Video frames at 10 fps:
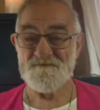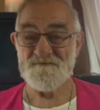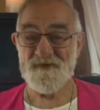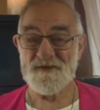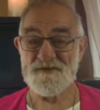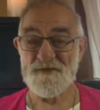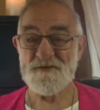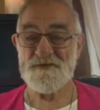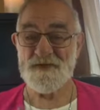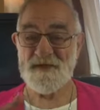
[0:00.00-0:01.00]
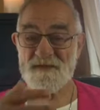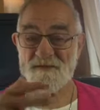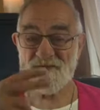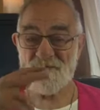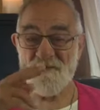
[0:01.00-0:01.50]
by choosing
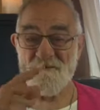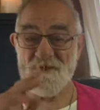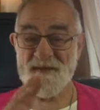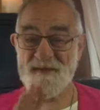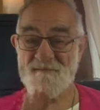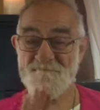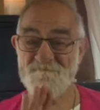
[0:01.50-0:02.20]
soul being.